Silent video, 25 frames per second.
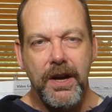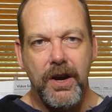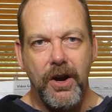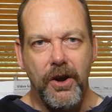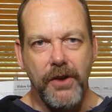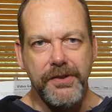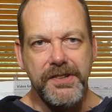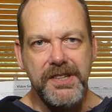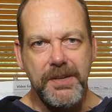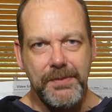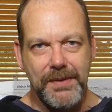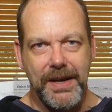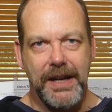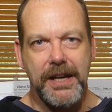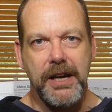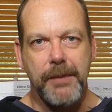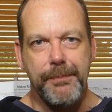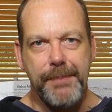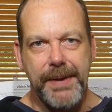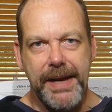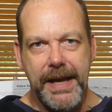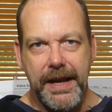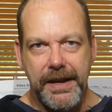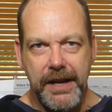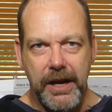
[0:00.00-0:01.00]
On something like a
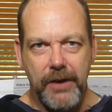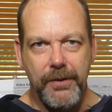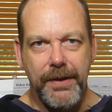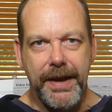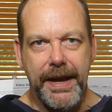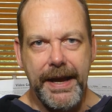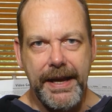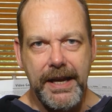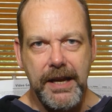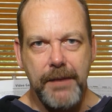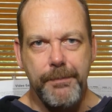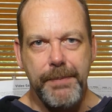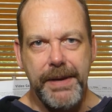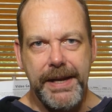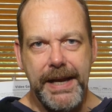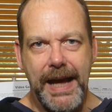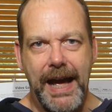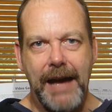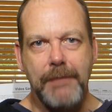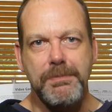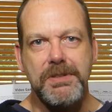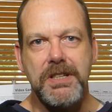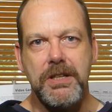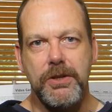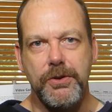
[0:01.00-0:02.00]
piano, it can be an
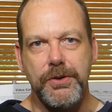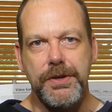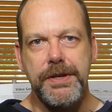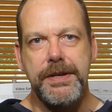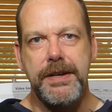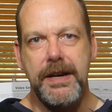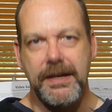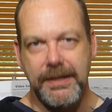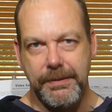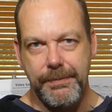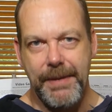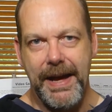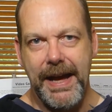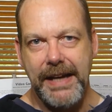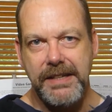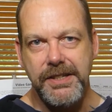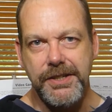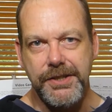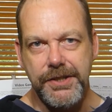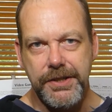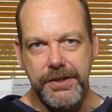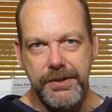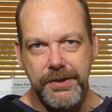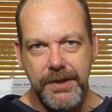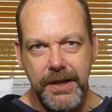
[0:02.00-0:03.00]
absolute nightmare to
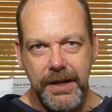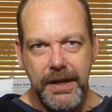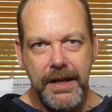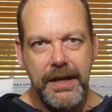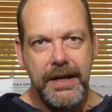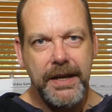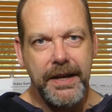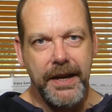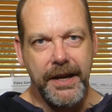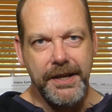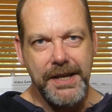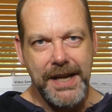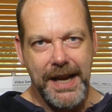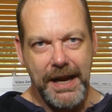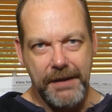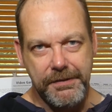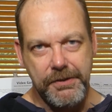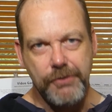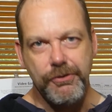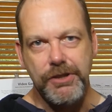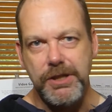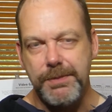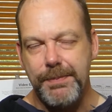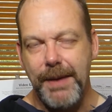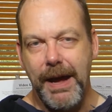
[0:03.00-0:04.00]
do, and you have to
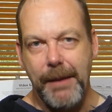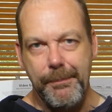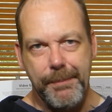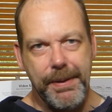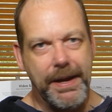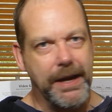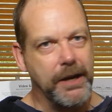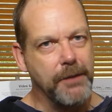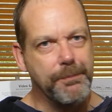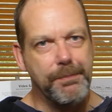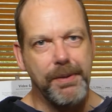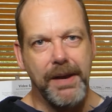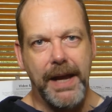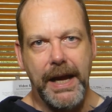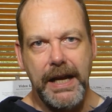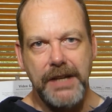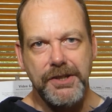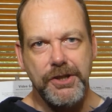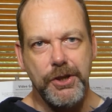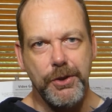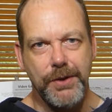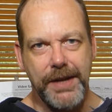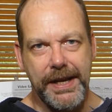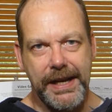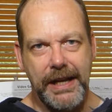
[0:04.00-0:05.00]
respect piano players
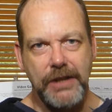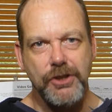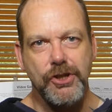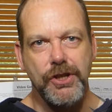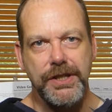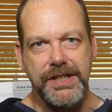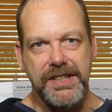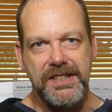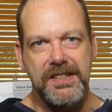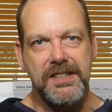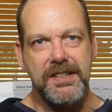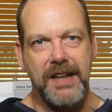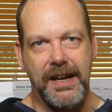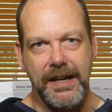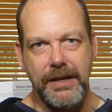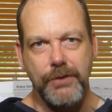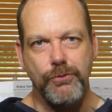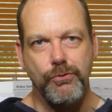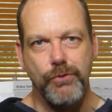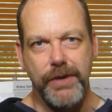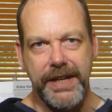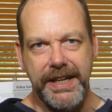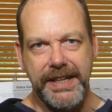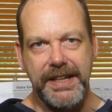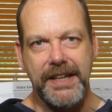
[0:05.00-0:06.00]
who can actually sight
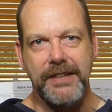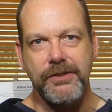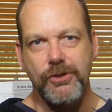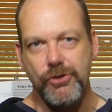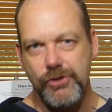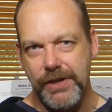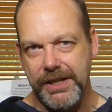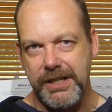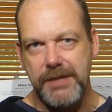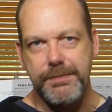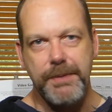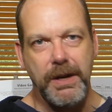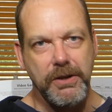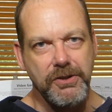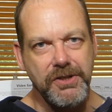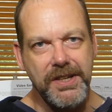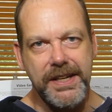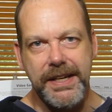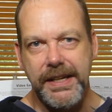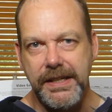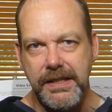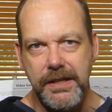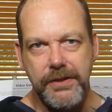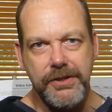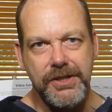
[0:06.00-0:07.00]
read and transpose
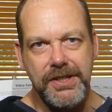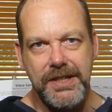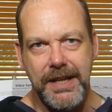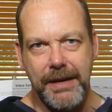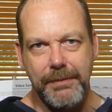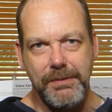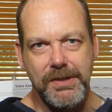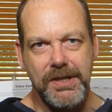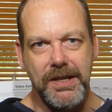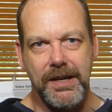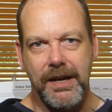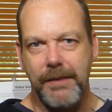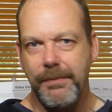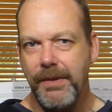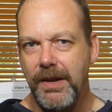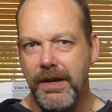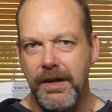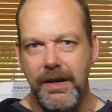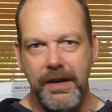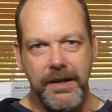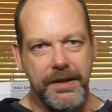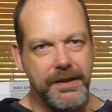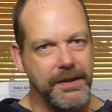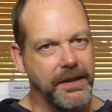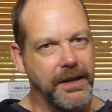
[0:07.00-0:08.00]
keys at the same time.
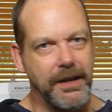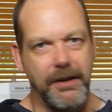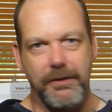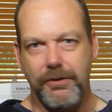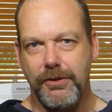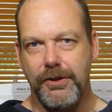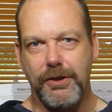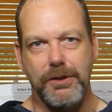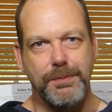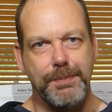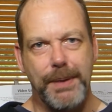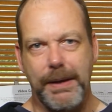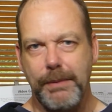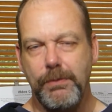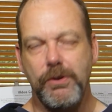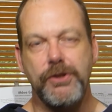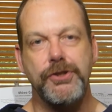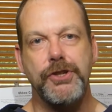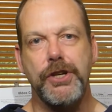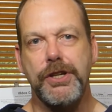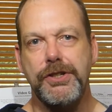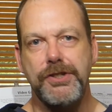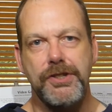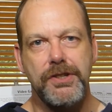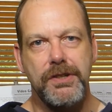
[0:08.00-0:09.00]
Those people are
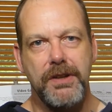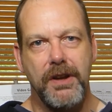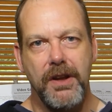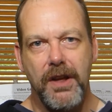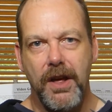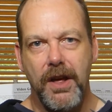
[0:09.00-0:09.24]
just,